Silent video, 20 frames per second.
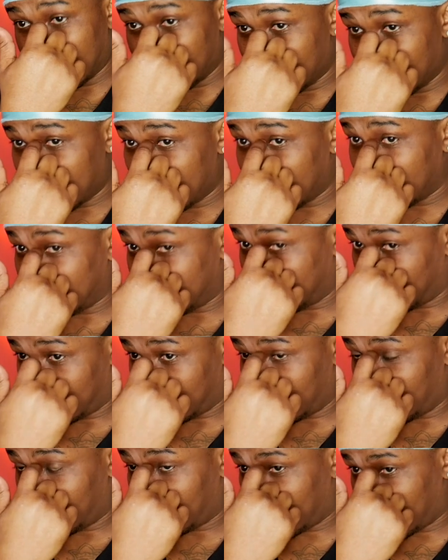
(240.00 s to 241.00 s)
you
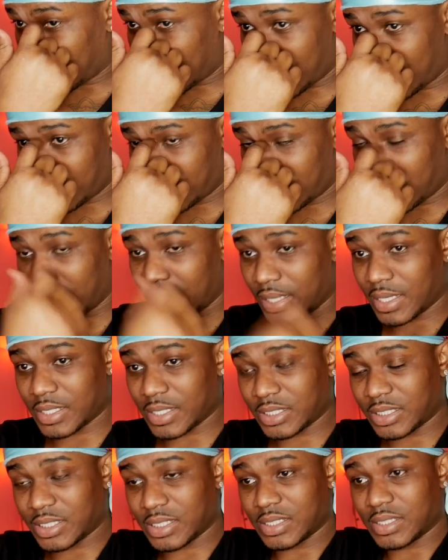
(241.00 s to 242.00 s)
niggas. No cap. Like
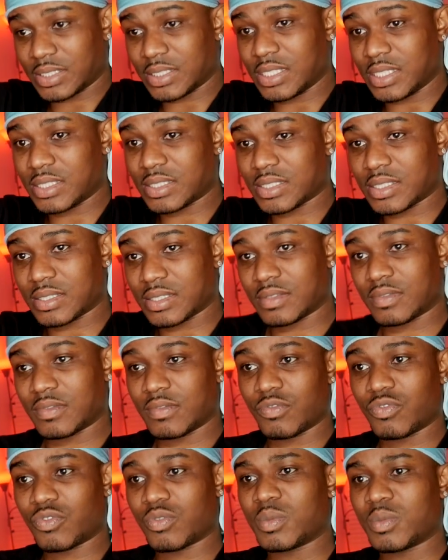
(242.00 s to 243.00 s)
her shit is decent, you
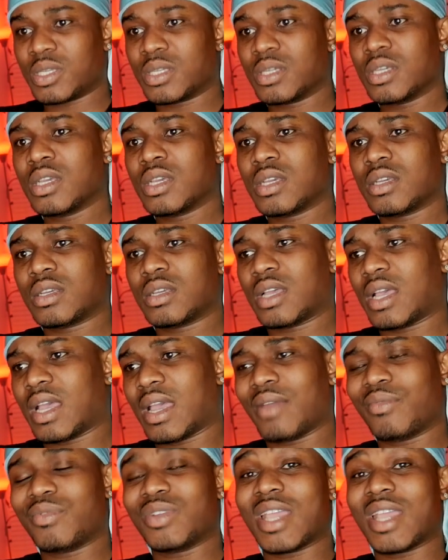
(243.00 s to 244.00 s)
feel me?
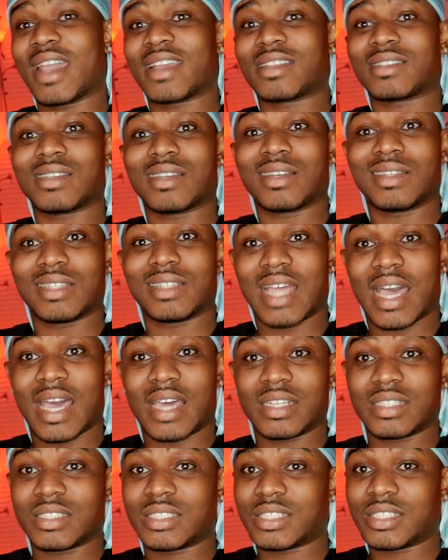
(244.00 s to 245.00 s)
I react to a
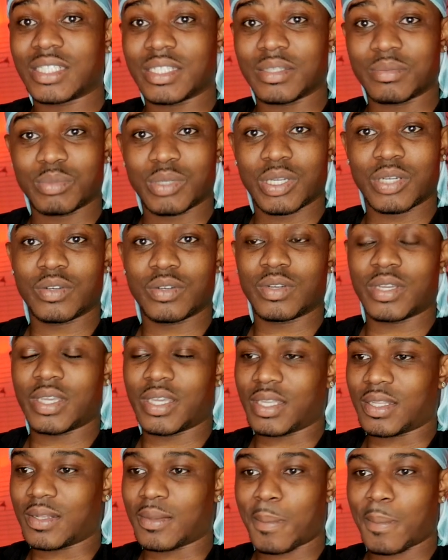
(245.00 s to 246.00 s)
lot of shit, bro,
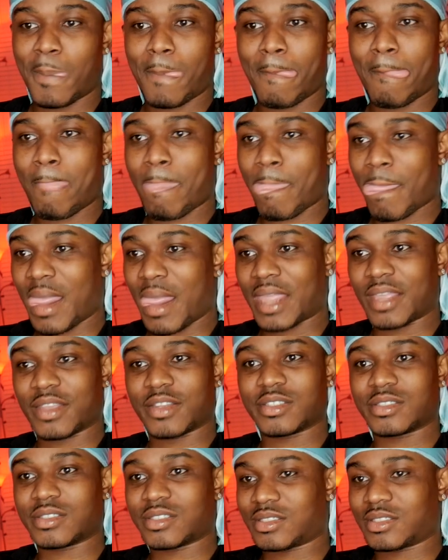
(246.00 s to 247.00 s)
and like
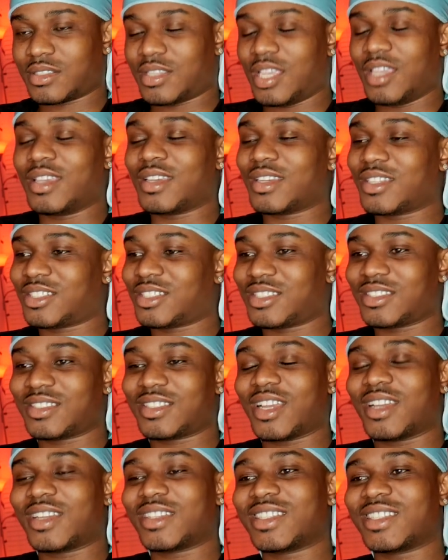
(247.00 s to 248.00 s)

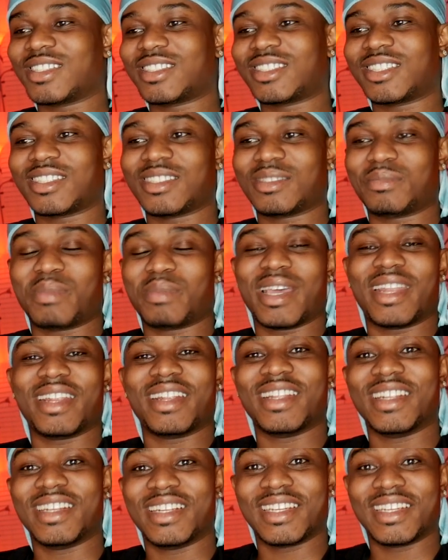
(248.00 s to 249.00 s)
she's like, this shit is better
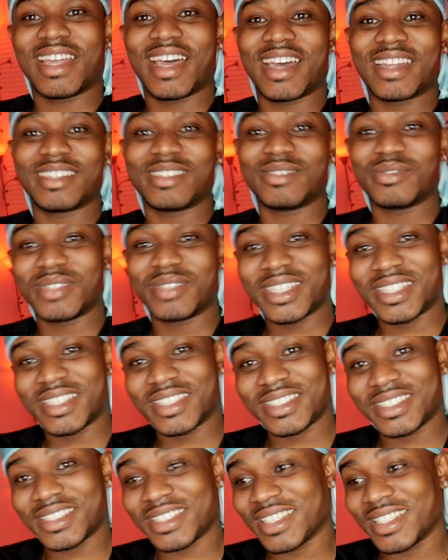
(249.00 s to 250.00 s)
than a lot of you
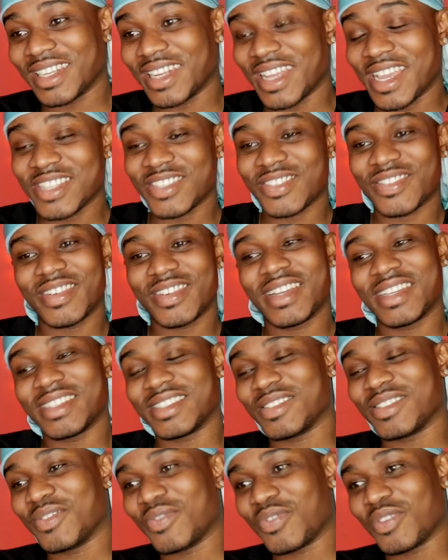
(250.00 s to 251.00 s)
niggas shit, and that's
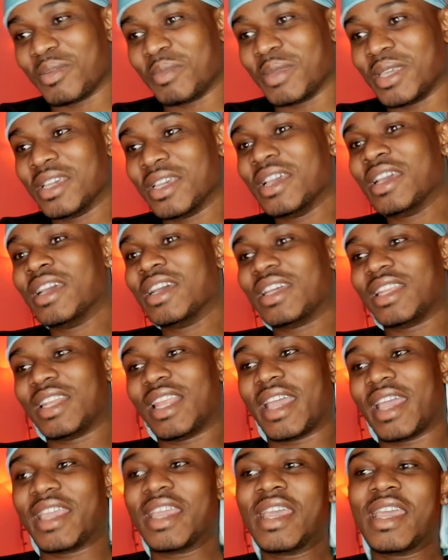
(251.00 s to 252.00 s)
crazy, you feel me?
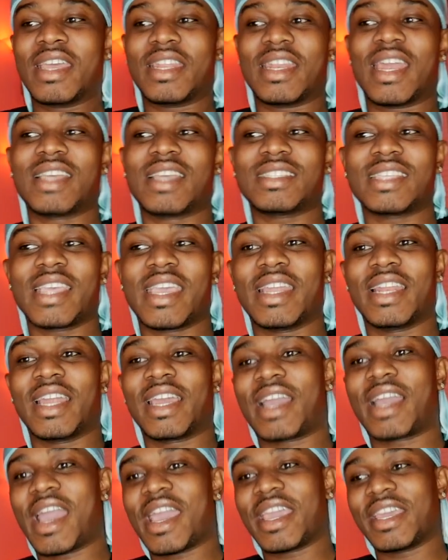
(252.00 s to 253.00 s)
Like, not saying
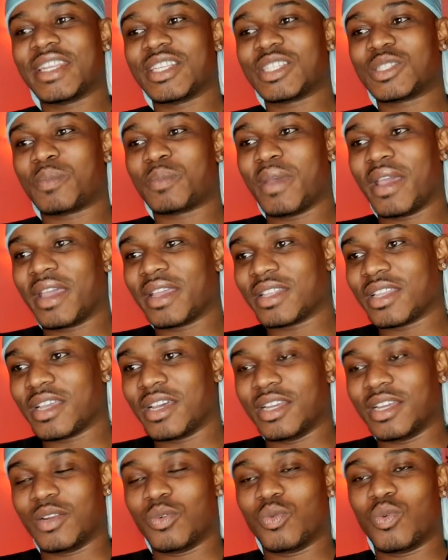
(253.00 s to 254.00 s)
like I ain't expect
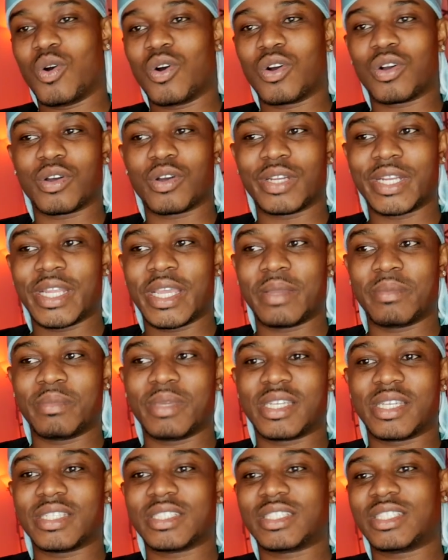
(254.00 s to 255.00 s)
her to walk or nothing
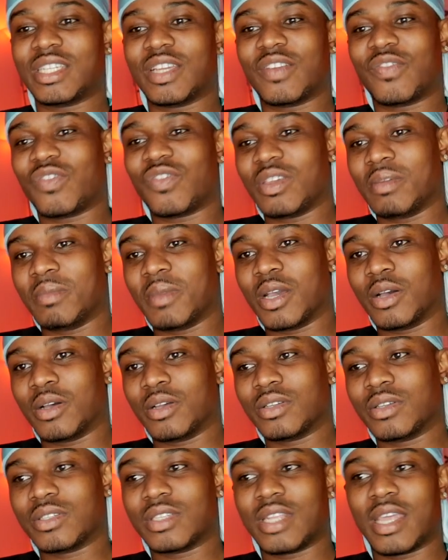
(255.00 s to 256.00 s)
because she a
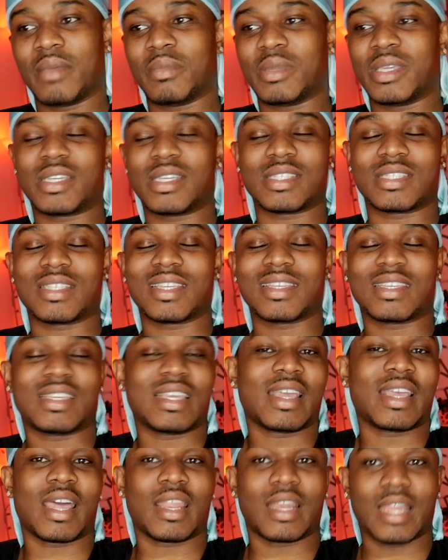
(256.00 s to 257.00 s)
female, know what I mean? Because it
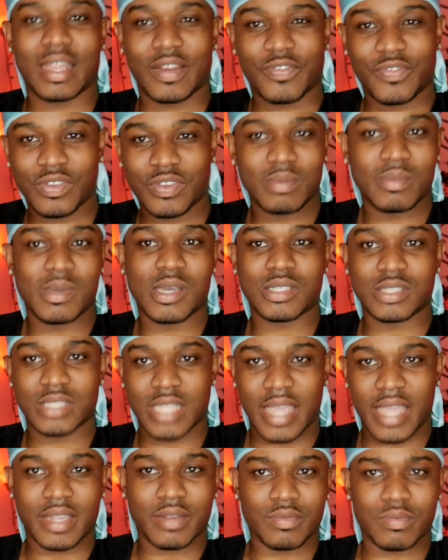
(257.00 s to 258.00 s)
got a lot of females
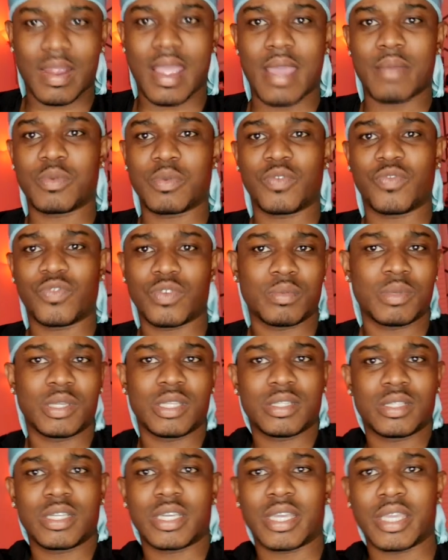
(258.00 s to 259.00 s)
that could rap, you feel me?
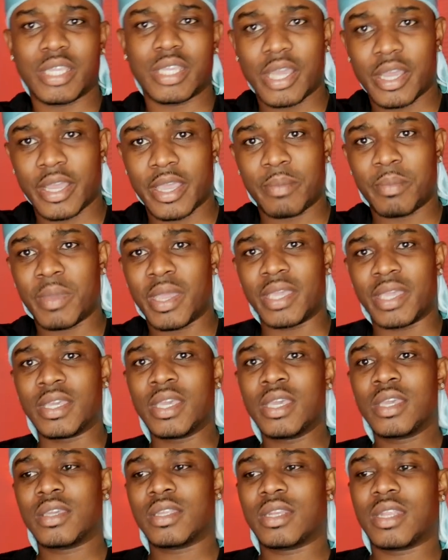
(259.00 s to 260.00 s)
Look at Young MA, you know
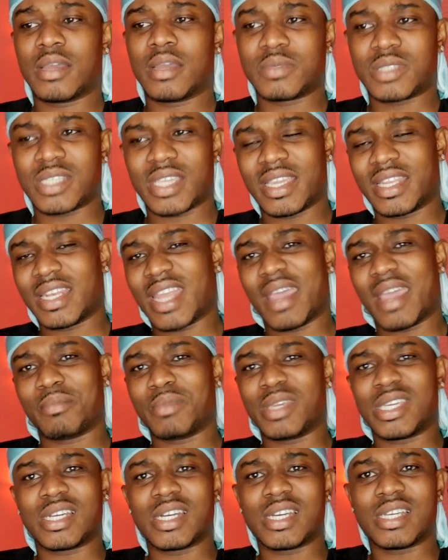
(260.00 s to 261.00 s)
what I'm saying? Not
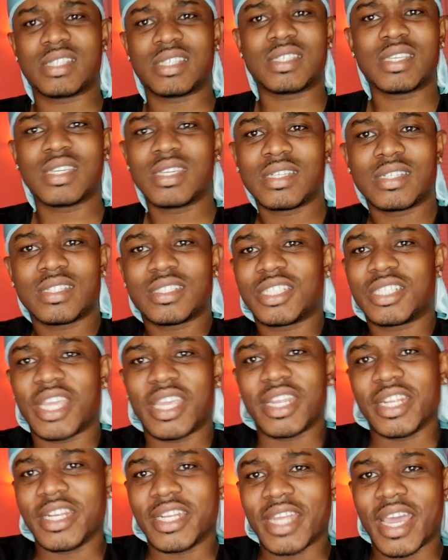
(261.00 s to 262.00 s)
because she
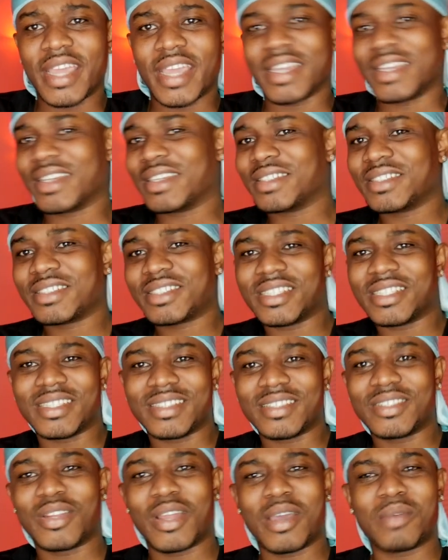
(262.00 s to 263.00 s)
ain't a dyke, she,
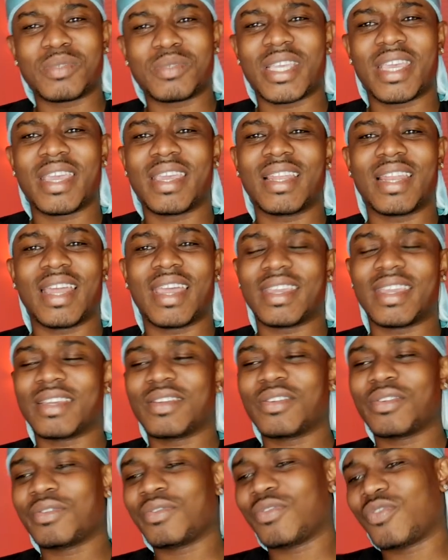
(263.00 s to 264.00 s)
you know what I'm saying? Like,
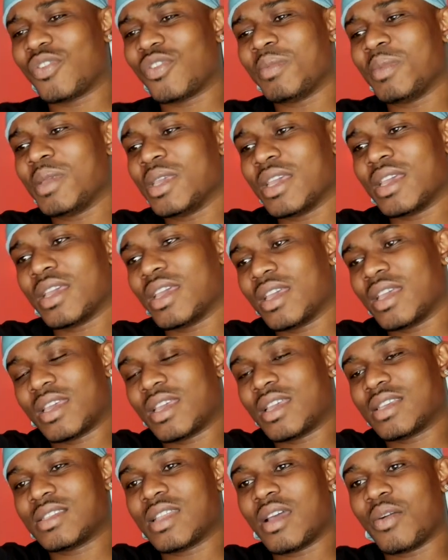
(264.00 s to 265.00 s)
you feel me?
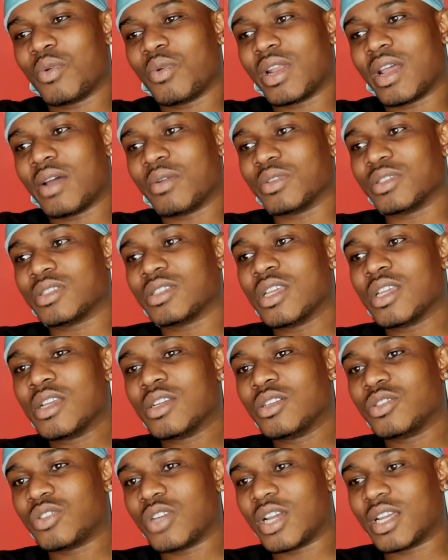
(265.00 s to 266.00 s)
That's not what I was
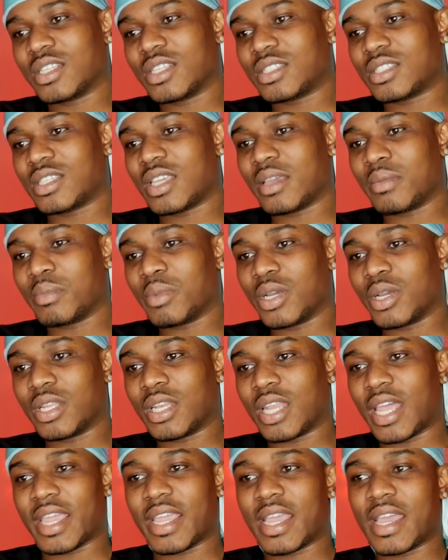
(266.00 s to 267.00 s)
trying to say, but
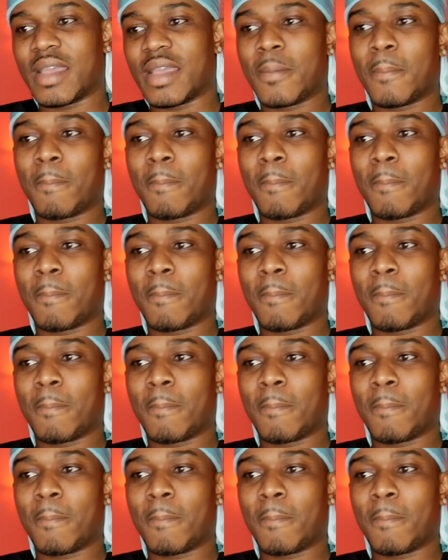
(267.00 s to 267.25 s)
like,